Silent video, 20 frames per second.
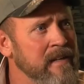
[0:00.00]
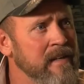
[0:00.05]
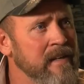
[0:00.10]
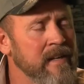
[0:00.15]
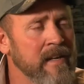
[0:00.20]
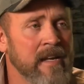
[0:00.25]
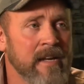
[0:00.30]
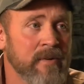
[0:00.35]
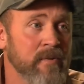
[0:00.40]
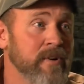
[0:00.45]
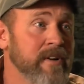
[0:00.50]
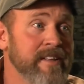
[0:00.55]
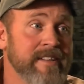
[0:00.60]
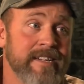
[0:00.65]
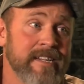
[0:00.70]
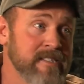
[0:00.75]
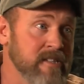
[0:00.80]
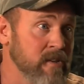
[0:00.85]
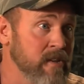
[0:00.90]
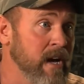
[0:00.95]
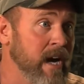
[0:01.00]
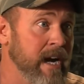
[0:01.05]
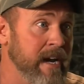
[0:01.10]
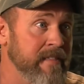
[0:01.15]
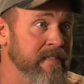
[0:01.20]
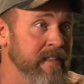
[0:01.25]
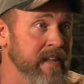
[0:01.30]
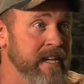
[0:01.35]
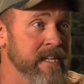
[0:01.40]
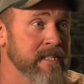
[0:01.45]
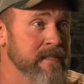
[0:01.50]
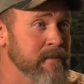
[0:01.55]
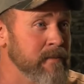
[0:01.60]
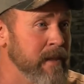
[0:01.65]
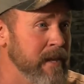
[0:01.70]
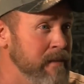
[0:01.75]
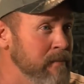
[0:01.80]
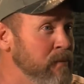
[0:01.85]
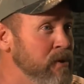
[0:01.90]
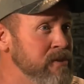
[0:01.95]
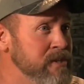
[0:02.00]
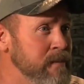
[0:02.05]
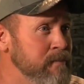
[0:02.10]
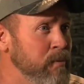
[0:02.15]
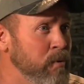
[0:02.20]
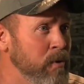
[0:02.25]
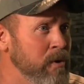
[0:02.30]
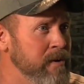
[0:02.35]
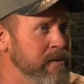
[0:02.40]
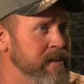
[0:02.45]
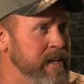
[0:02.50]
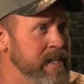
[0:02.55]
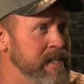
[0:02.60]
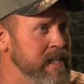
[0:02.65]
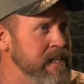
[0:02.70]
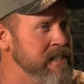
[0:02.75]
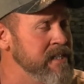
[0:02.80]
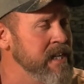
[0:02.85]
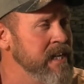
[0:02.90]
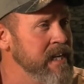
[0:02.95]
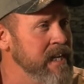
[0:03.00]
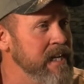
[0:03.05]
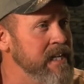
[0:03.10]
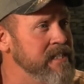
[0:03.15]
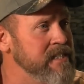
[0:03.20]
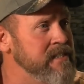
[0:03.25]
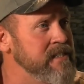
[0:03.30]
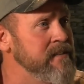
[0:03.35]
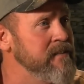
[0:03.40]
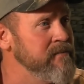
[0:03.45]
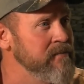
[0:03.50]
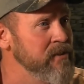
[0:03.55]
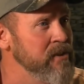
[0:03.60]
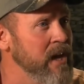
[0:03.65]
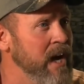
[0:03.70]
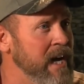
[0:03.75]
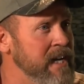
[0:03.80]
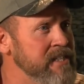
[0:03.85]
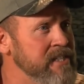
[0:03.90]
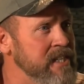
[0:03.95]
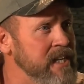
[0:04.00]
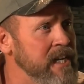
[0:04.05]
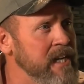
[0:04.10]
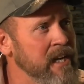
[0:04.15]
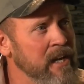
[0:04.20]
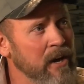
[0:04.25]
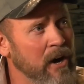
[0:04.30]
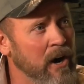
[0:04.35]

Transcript: us? Well, it does a lot of things. The most important thing is, is velocity.